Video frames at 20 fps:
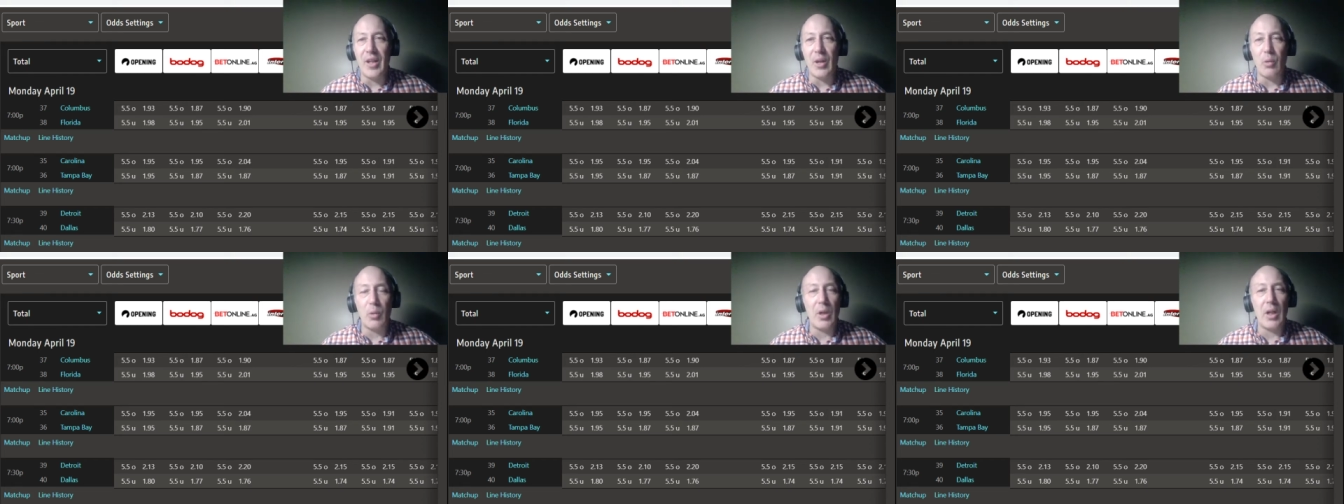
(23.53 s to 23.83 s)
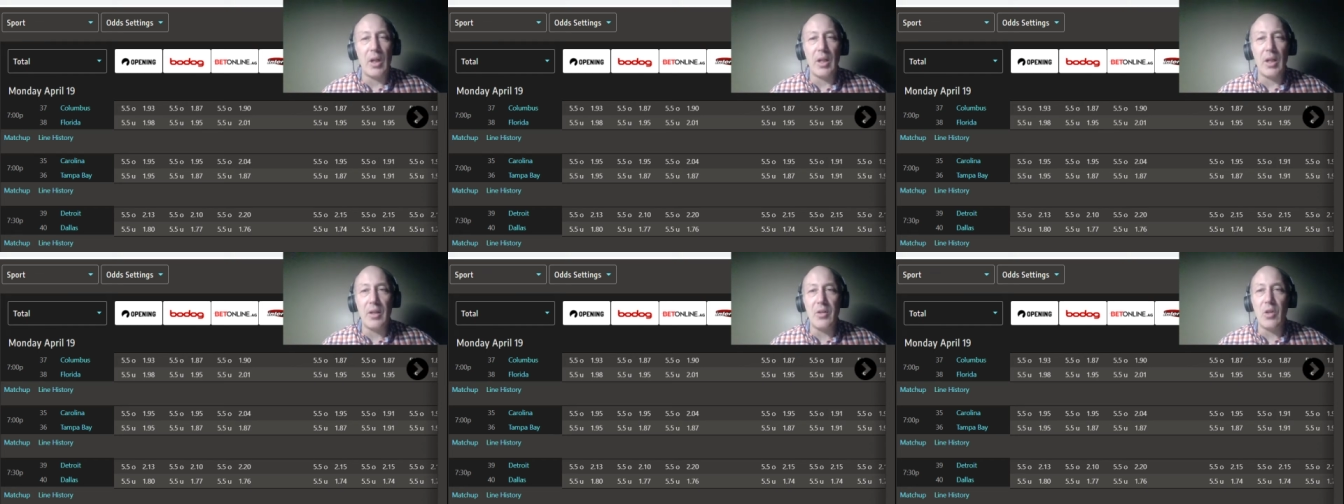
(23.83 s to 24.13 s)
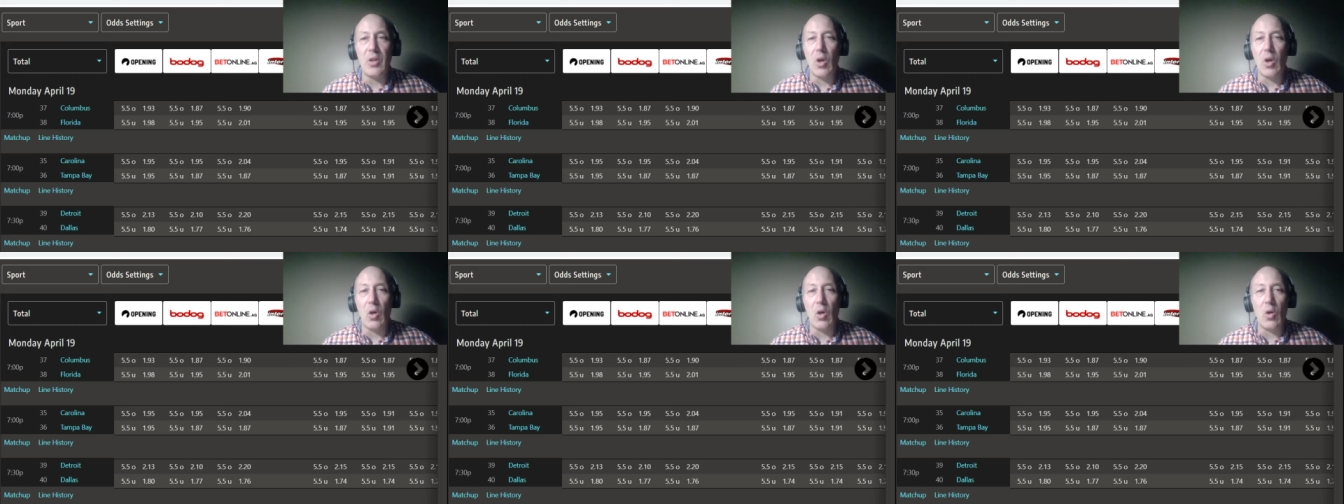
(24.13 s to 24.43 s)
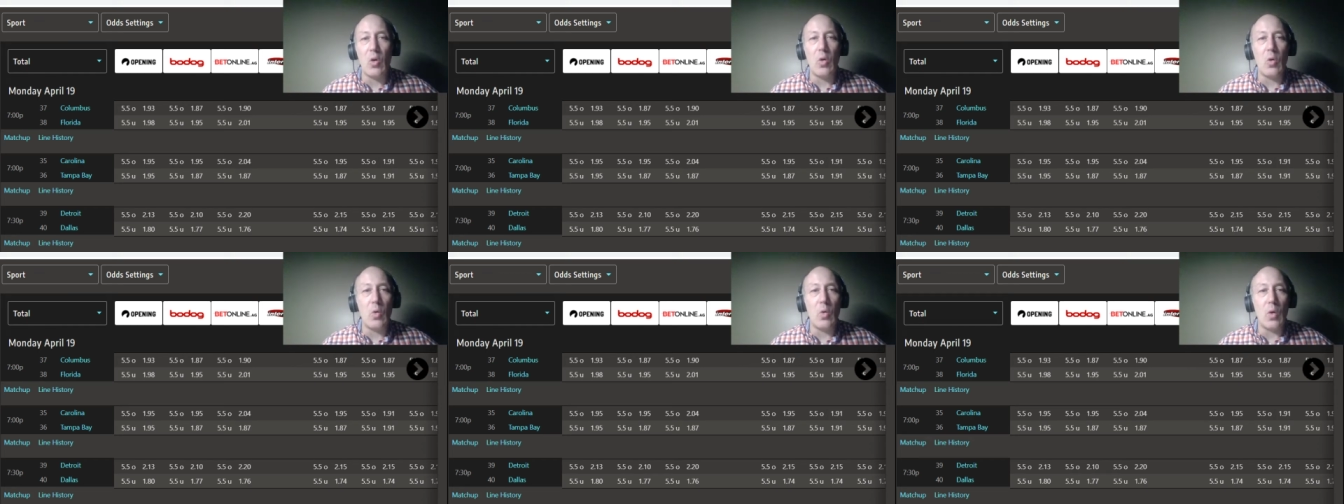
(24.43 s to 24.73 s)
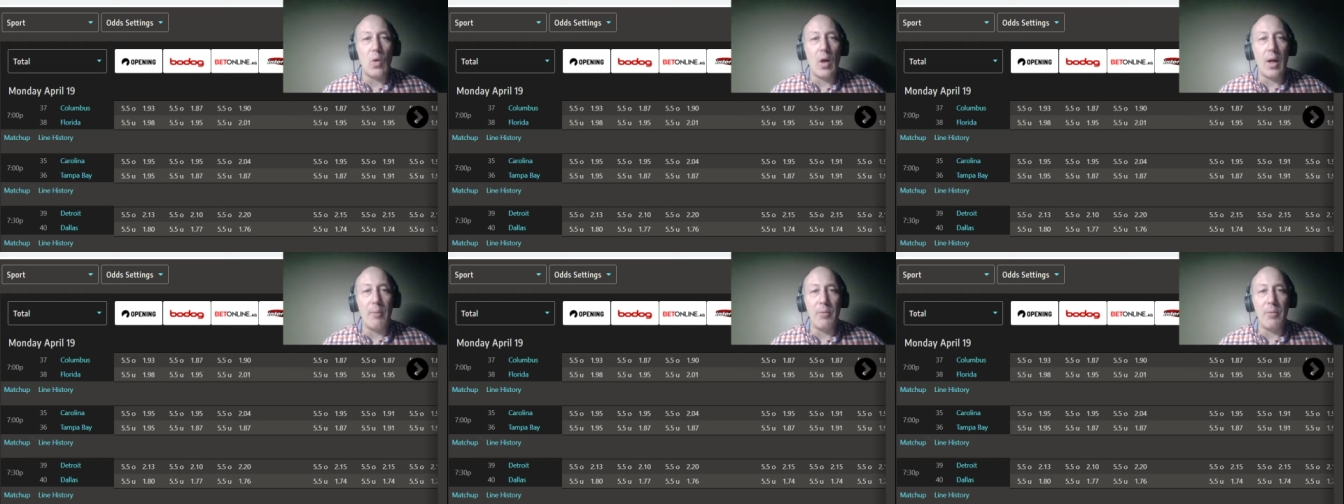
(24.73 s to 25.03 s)
I'm going
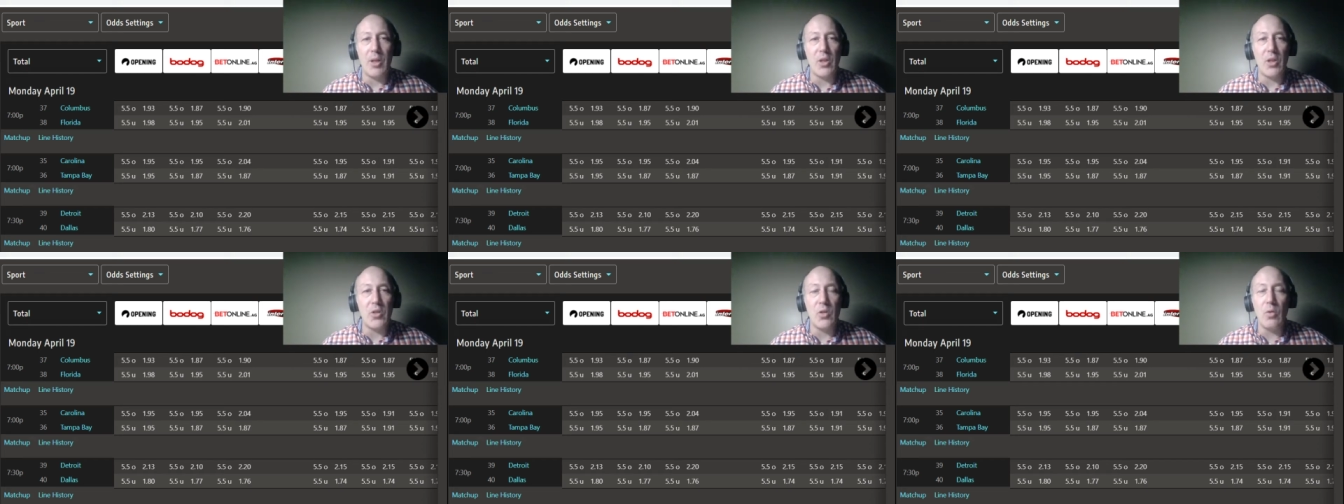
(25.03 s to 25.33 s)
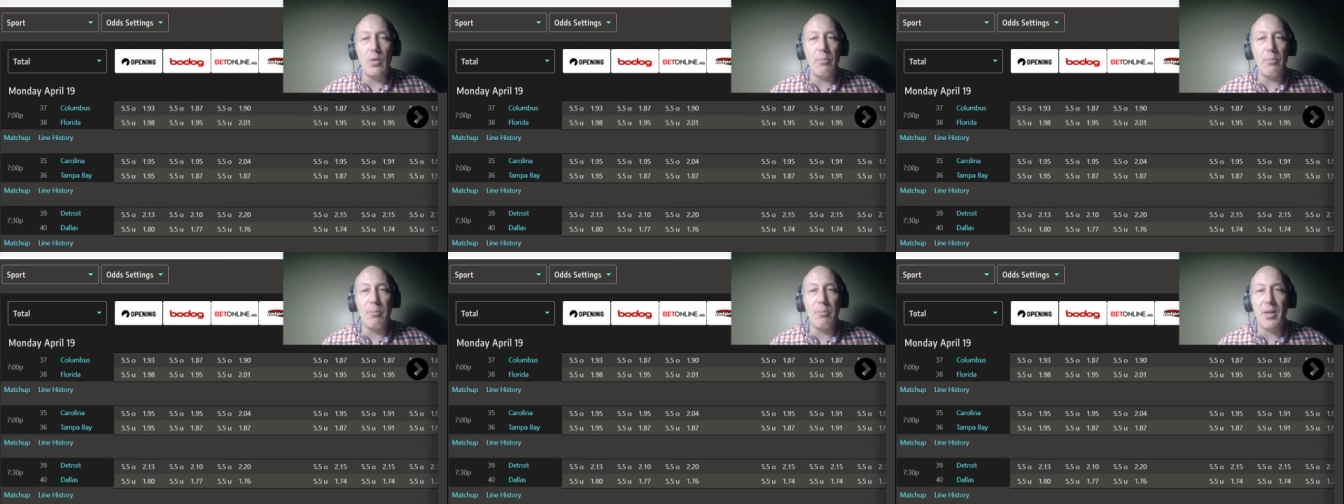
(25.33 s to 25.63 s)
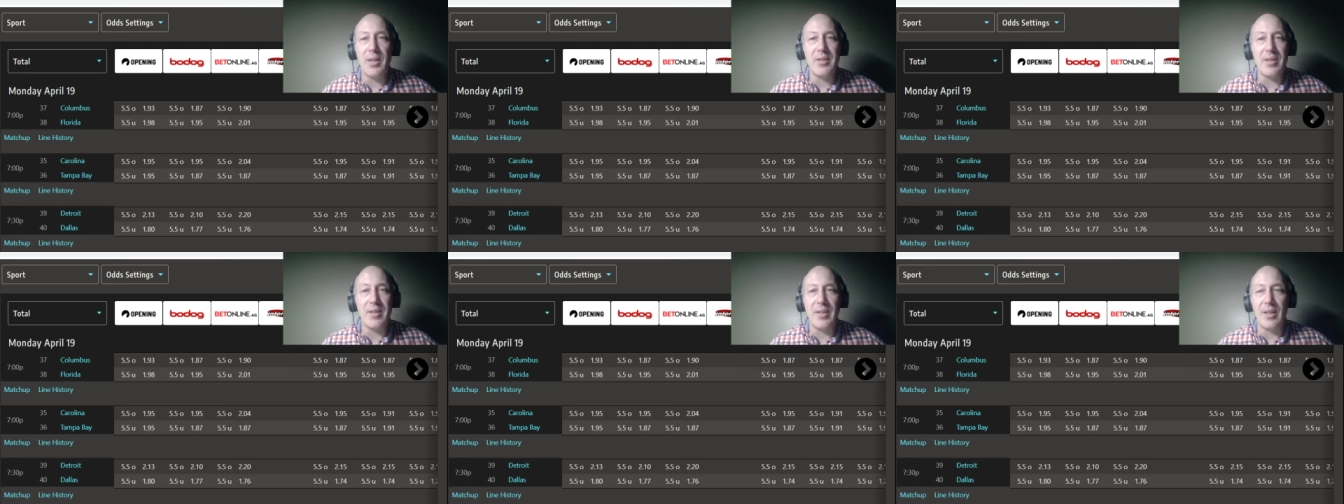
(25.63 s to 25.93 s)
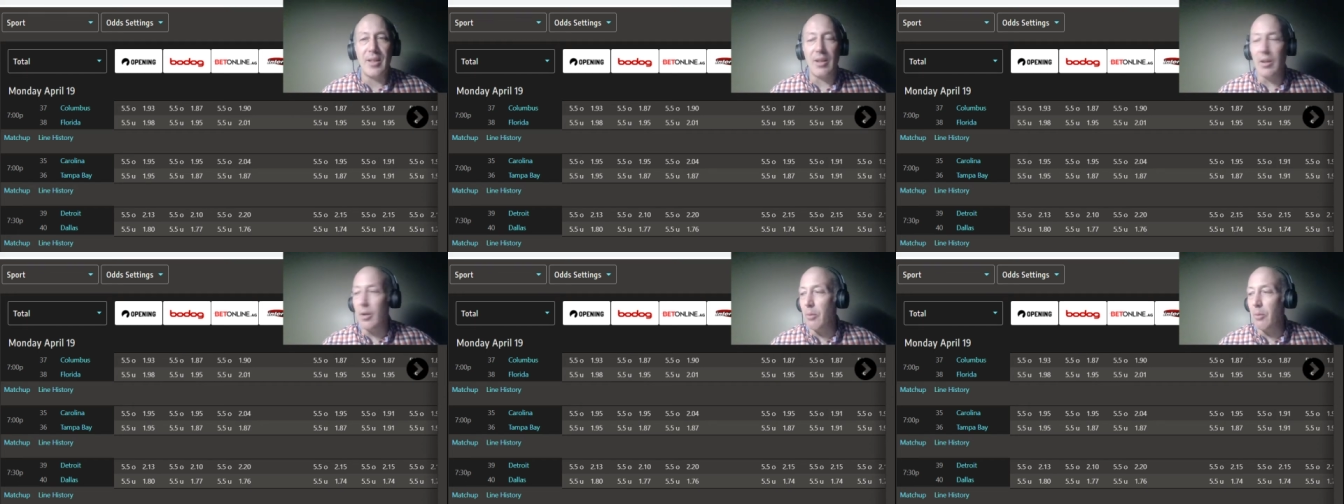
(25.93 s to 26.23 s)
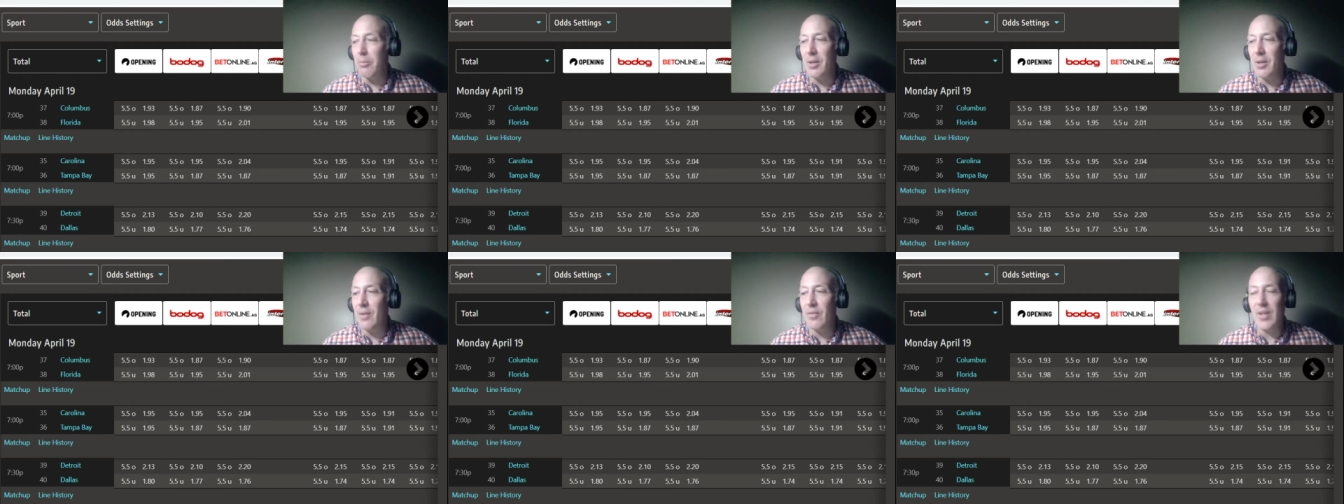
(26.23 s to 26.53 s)
to do the picks in a little
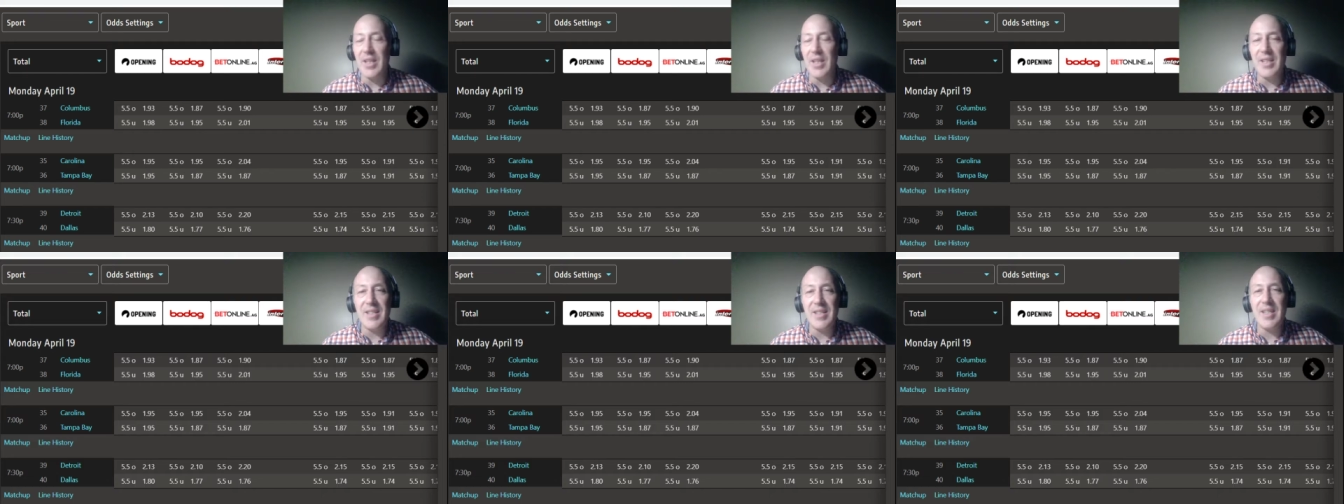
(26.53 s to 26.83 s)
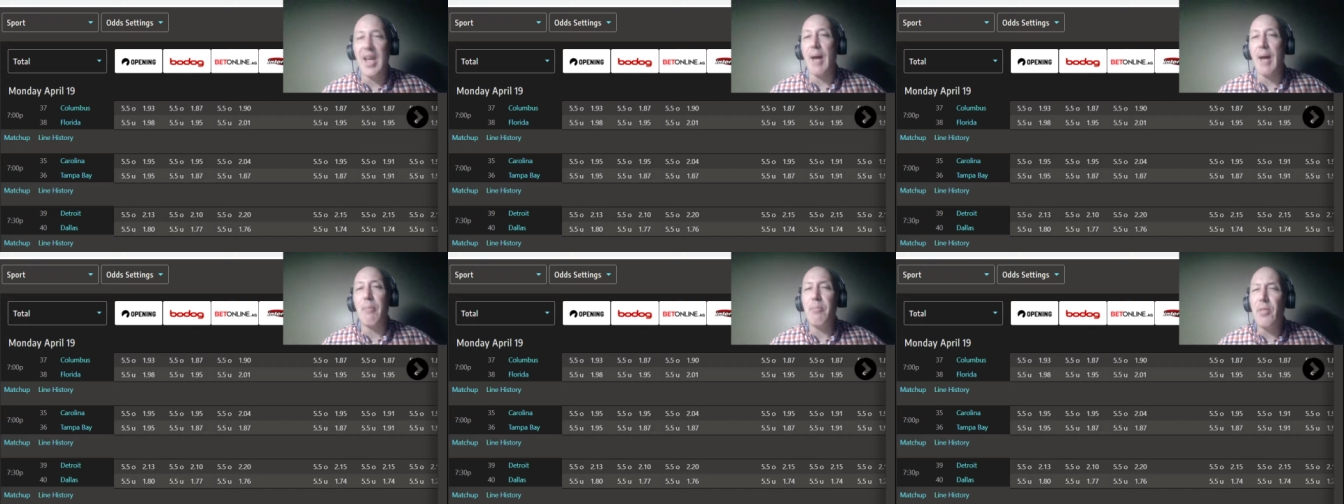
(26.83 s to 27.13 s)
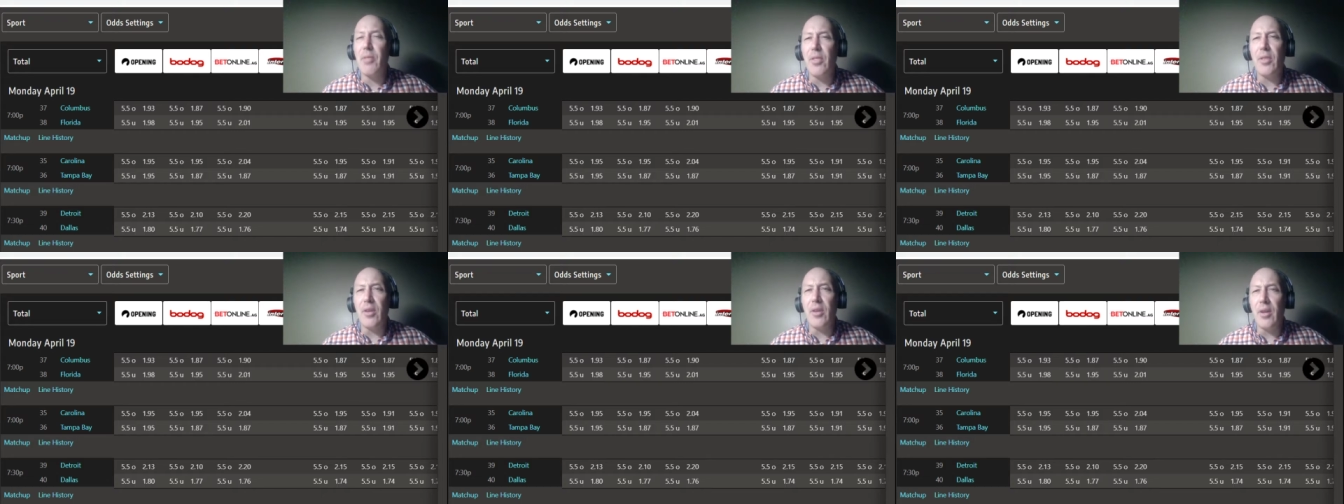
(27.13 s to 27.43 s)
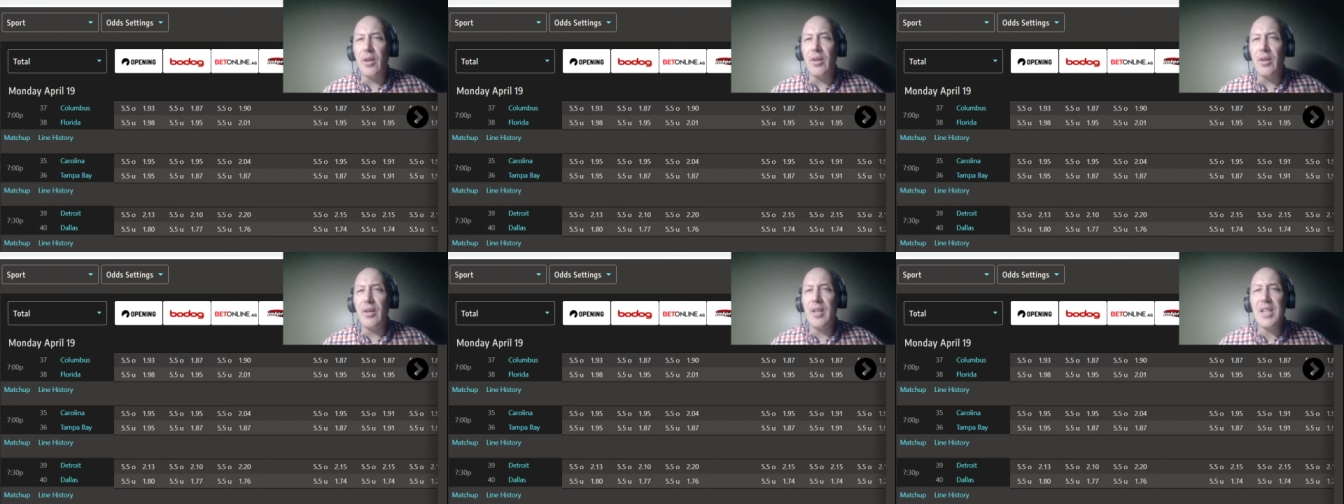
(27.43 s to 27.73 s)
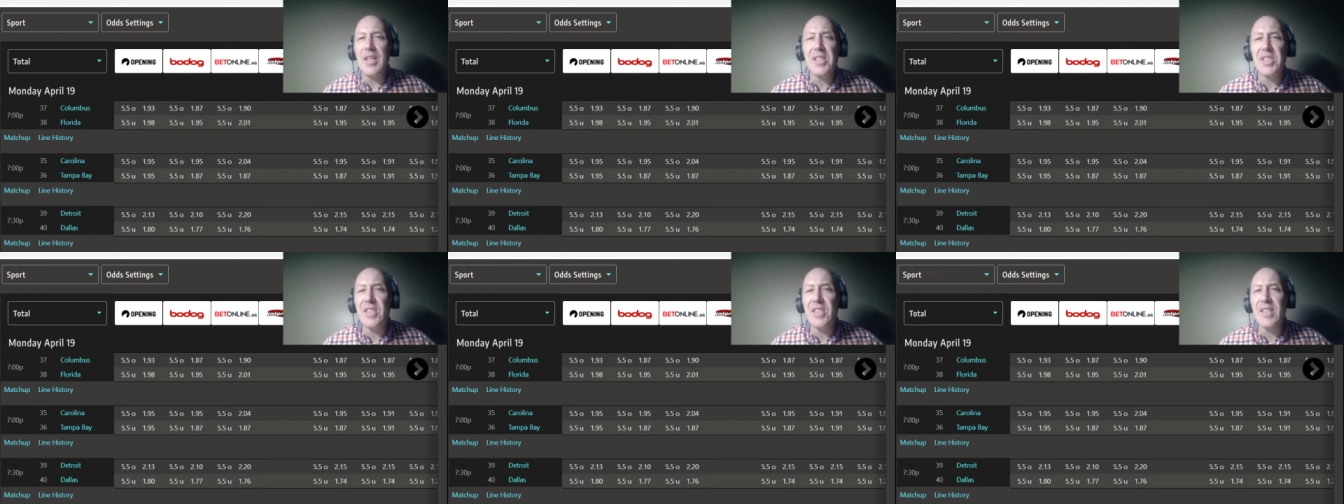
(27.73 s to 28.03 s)
bit of
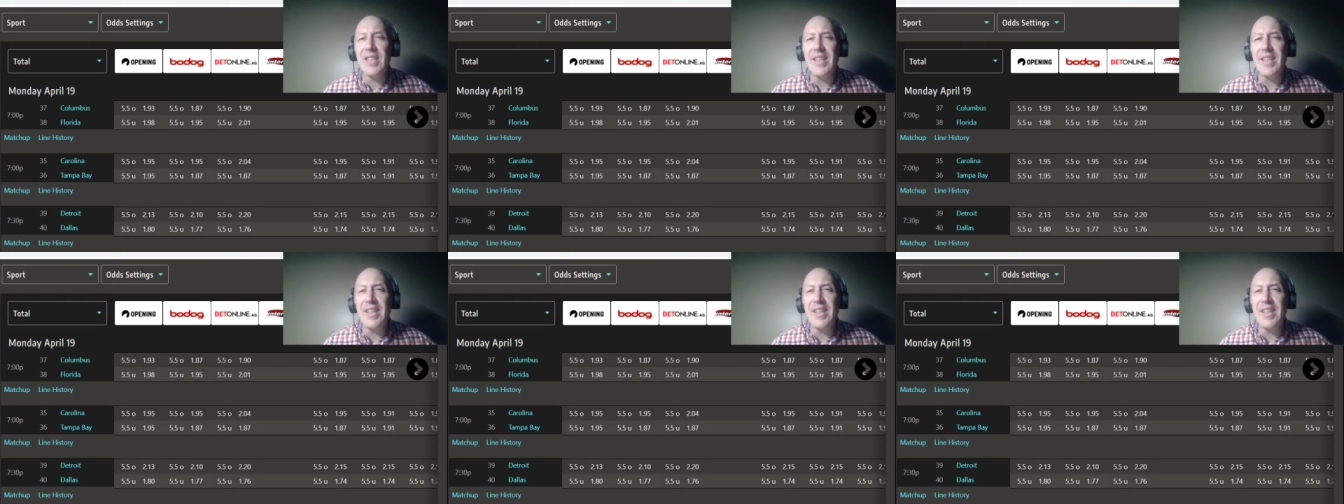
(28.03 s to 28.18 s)
in-depthness.